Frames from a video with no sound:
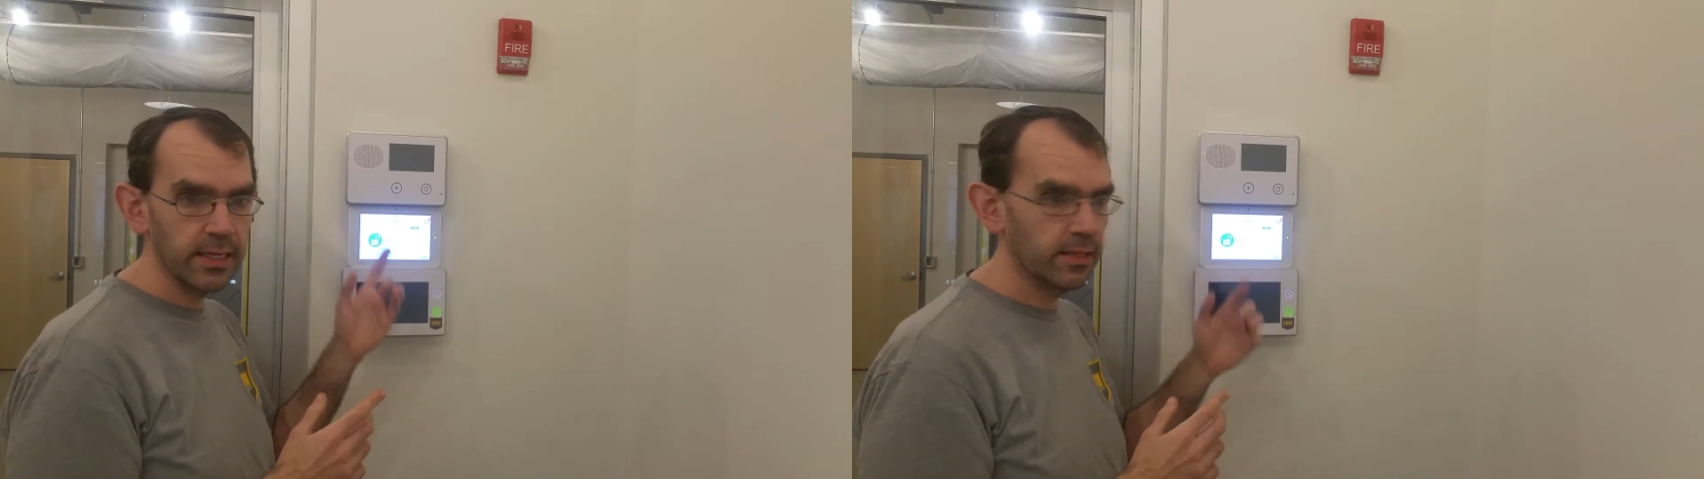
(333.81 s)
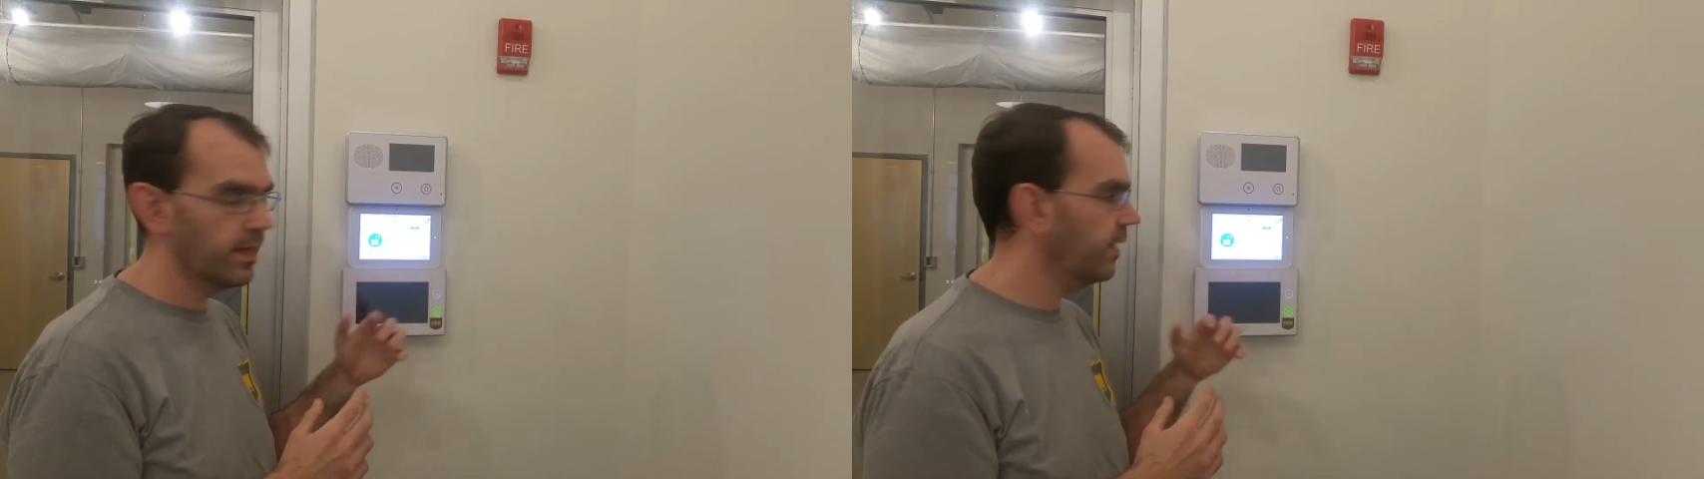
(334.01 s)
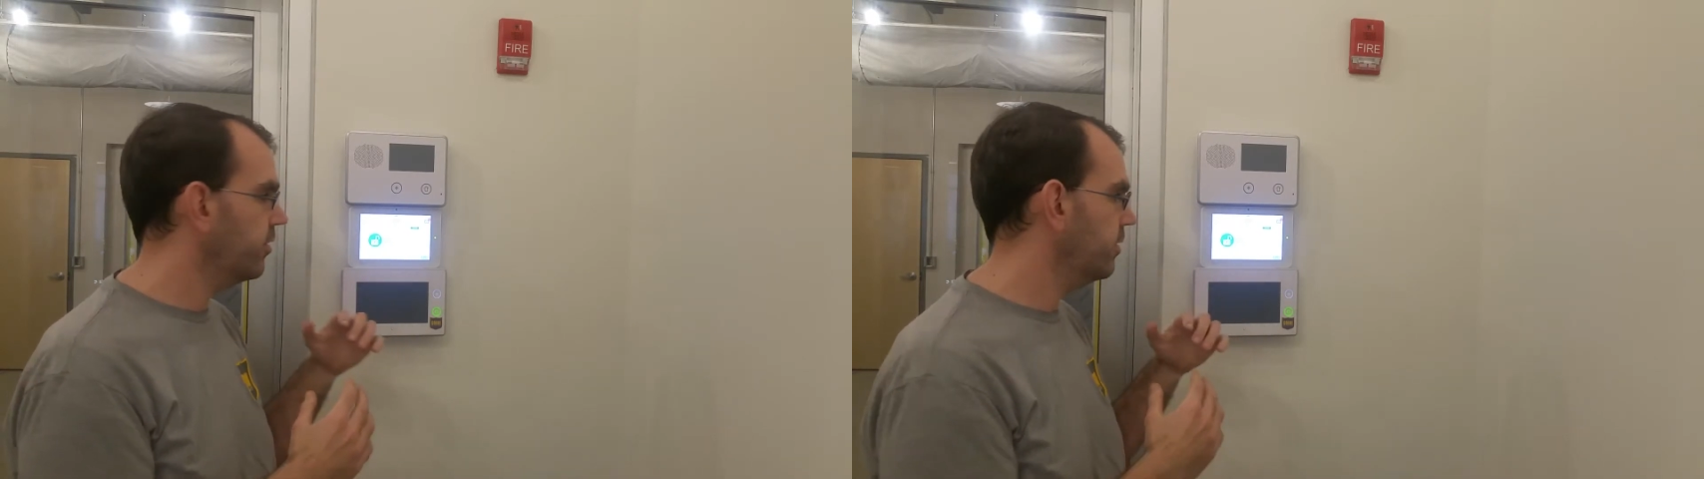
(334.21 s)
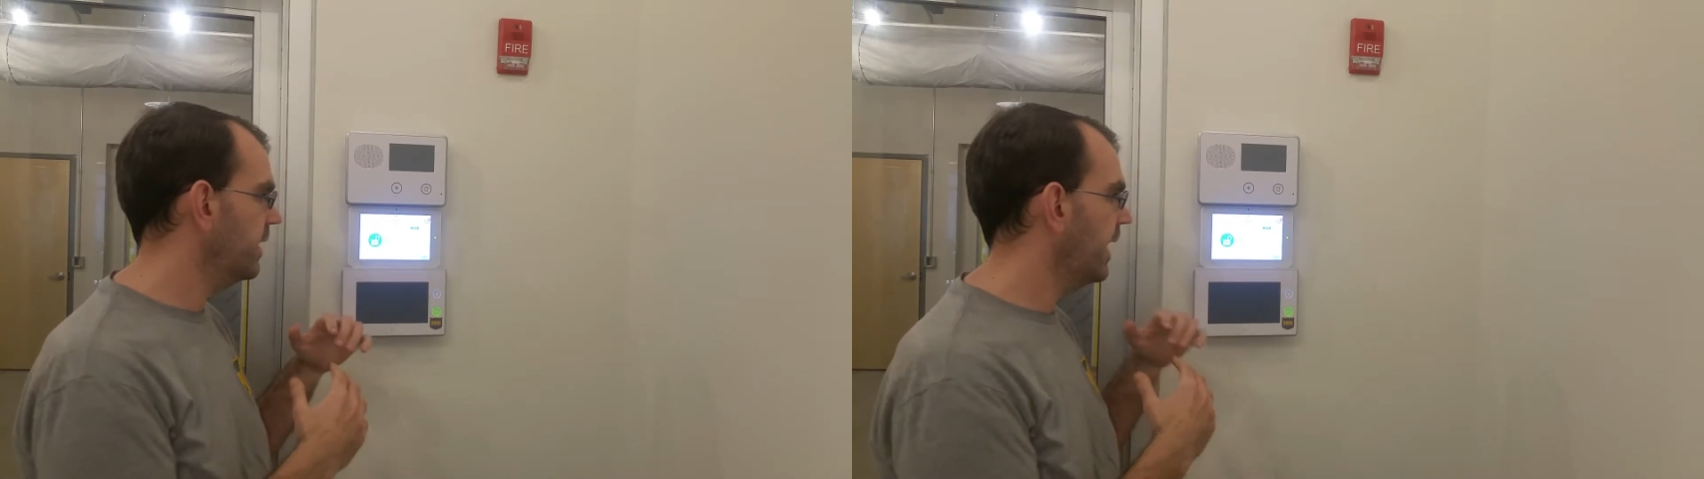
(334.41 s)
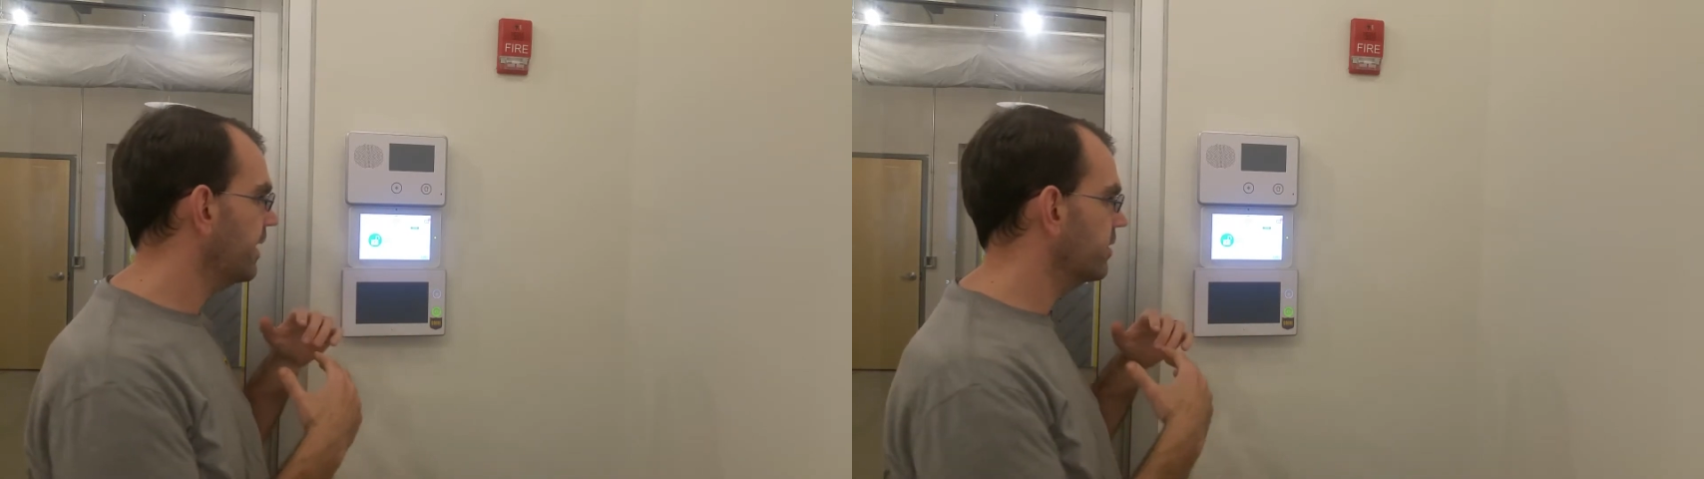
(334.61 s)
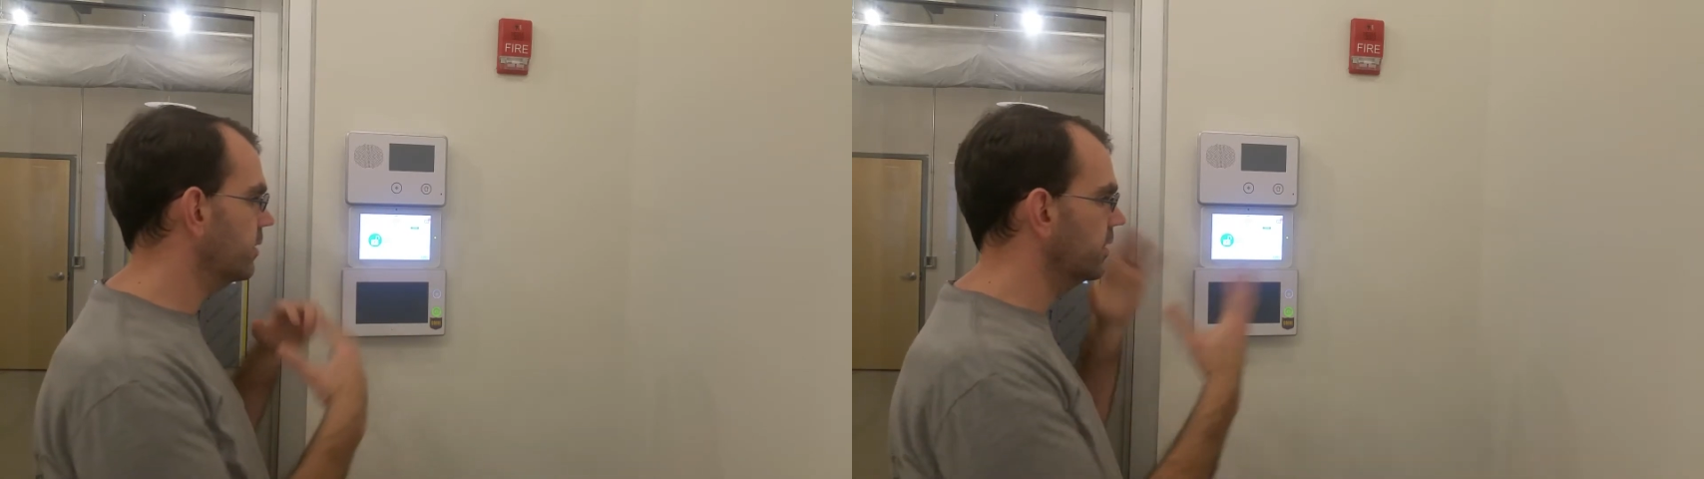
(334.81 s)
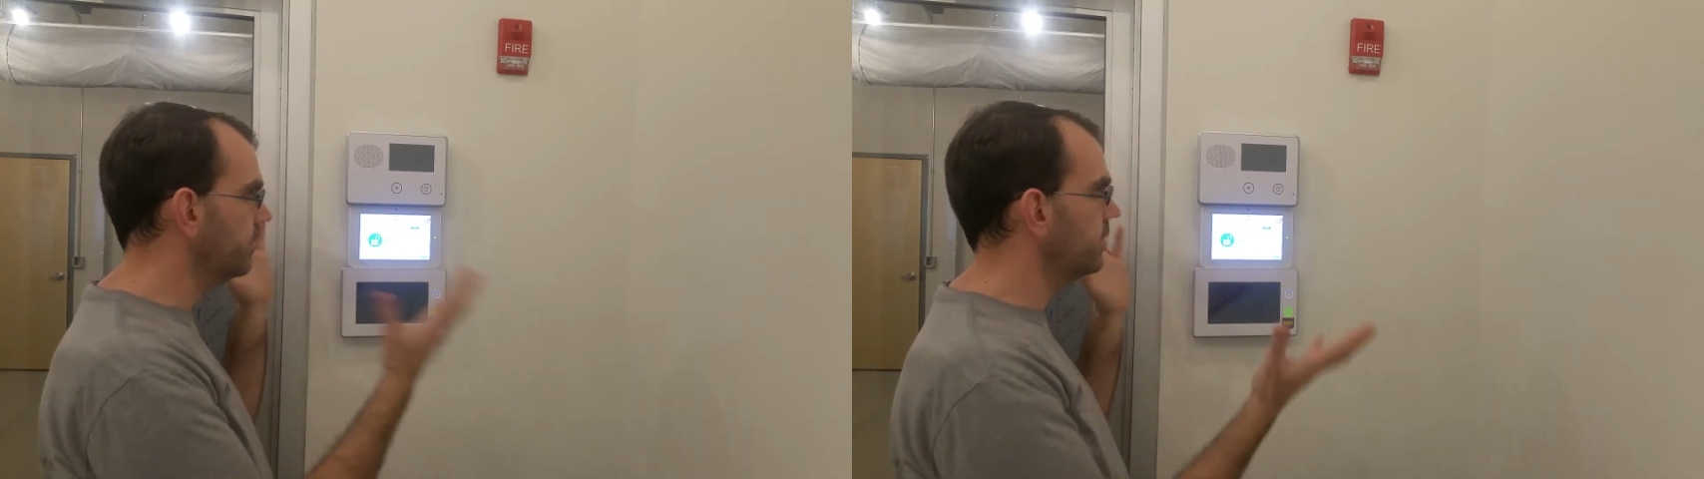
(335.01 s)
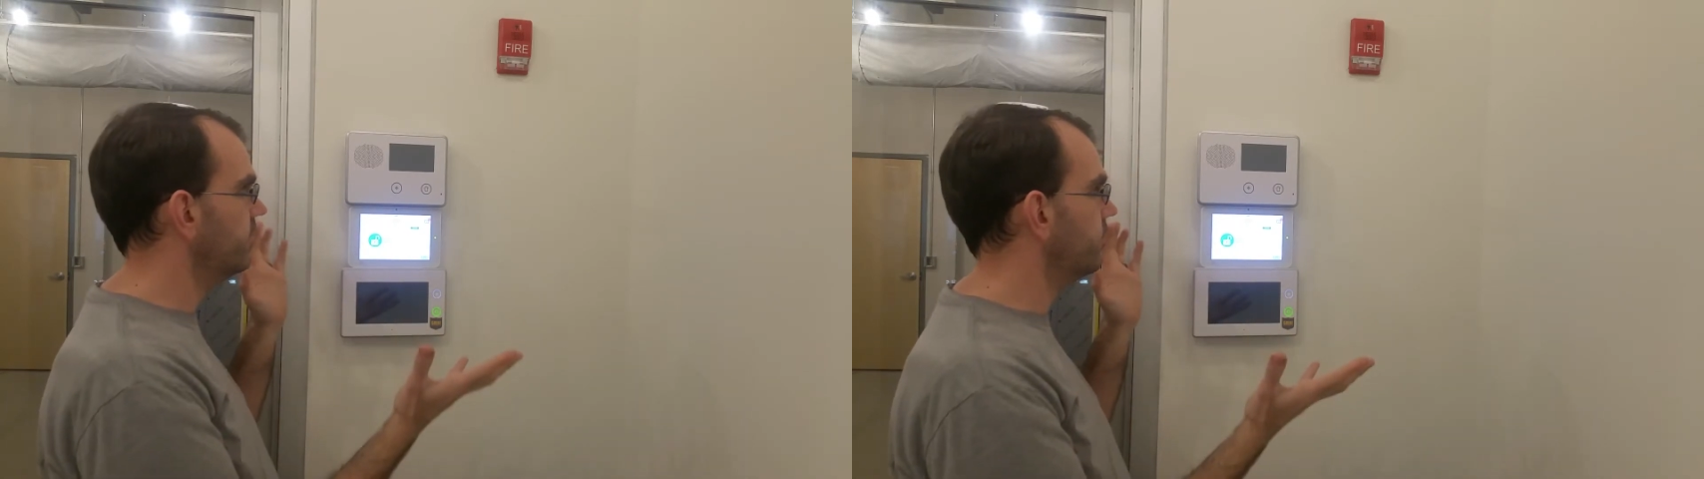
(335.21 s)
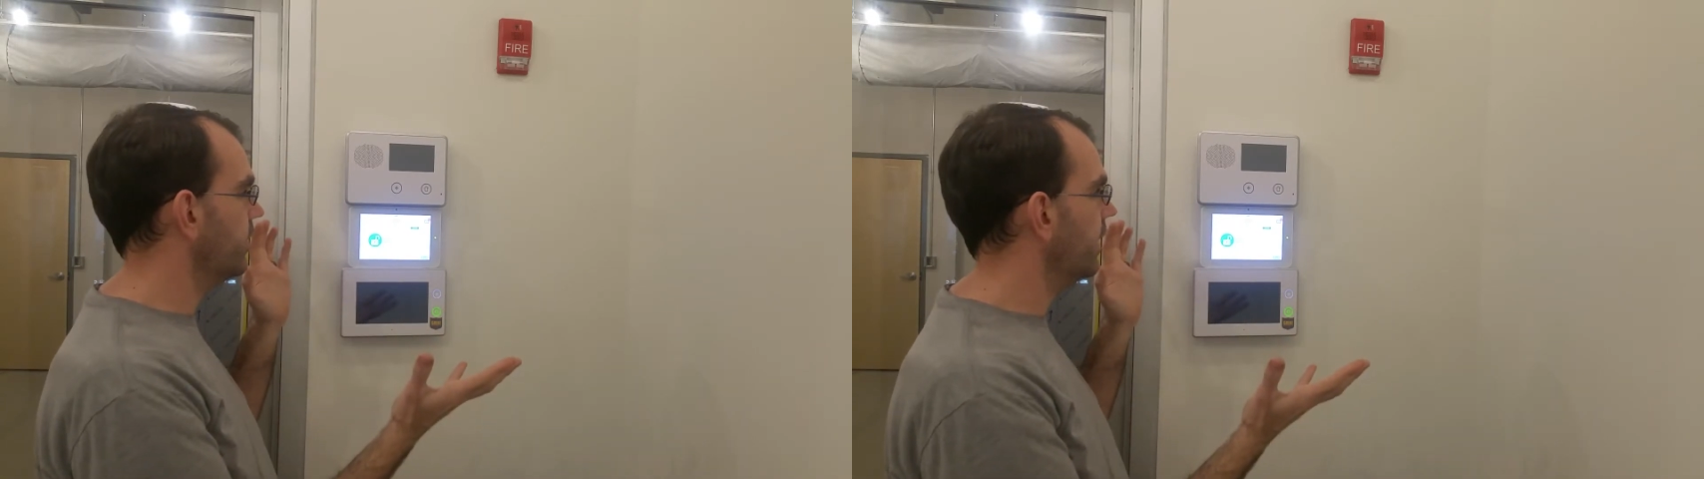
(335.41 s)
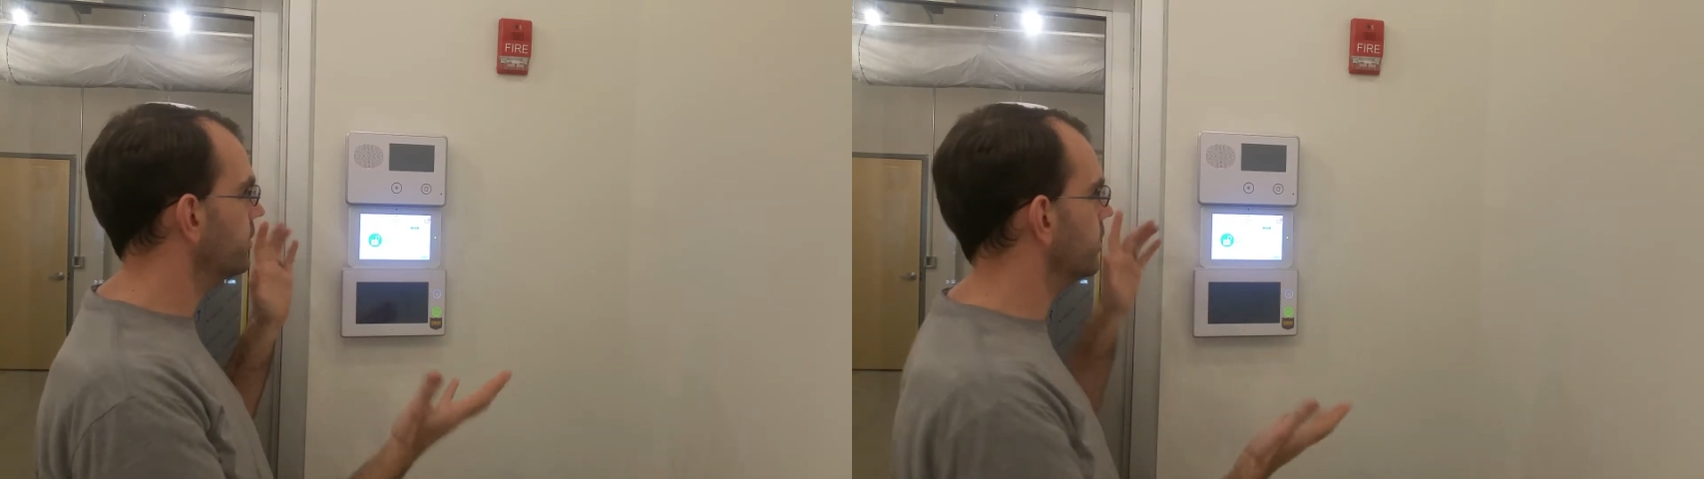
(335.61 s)
is that it has an unlimited
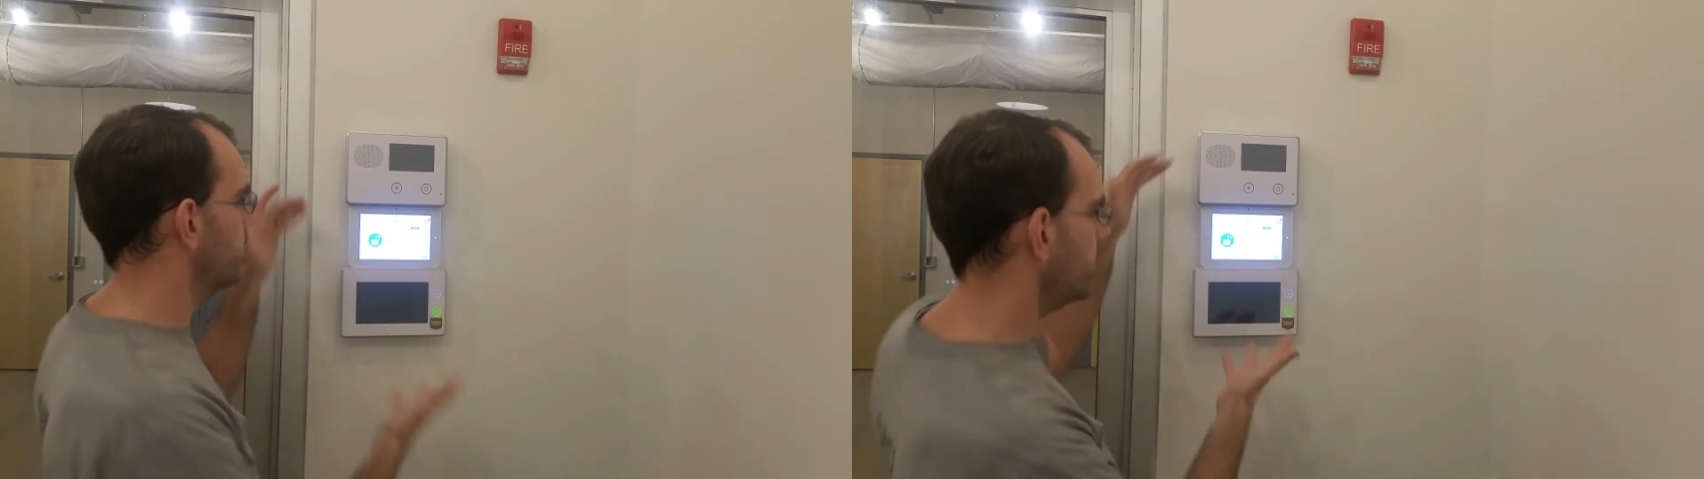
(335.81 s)
vocabulary.